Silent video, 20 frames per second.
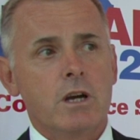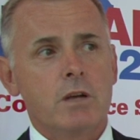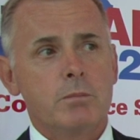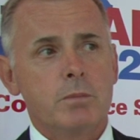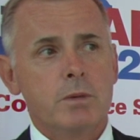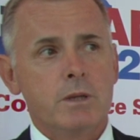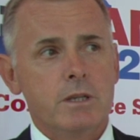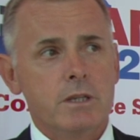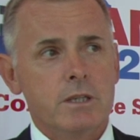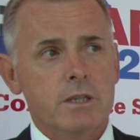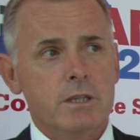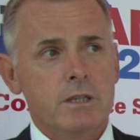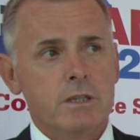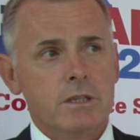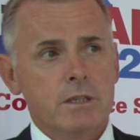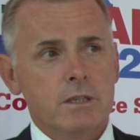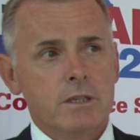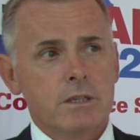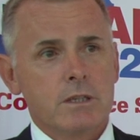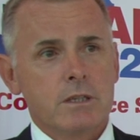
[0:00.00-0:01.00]
IP
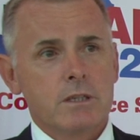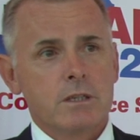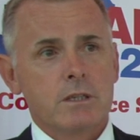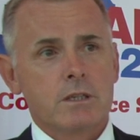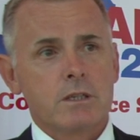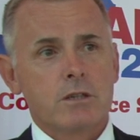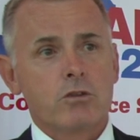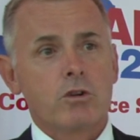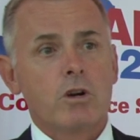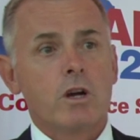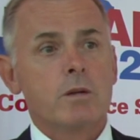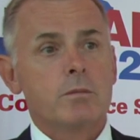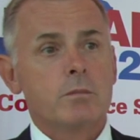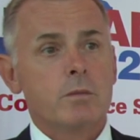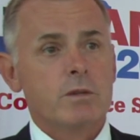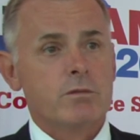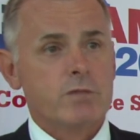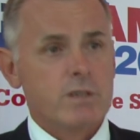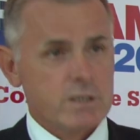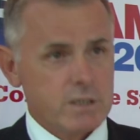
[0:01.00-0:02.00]

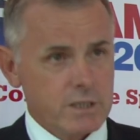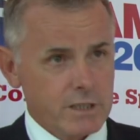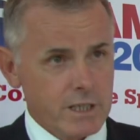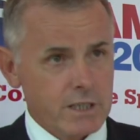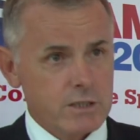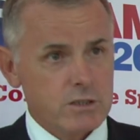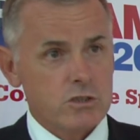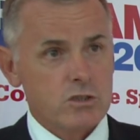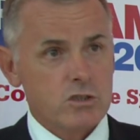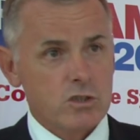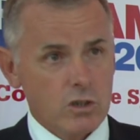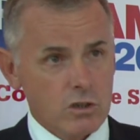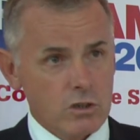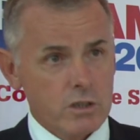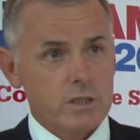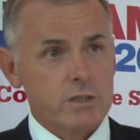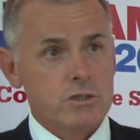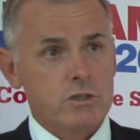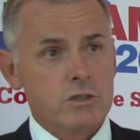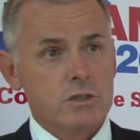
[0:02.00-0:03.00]
Crime Investigators
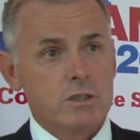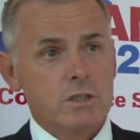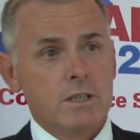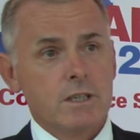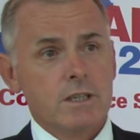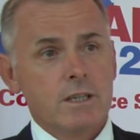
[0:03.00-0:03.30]
College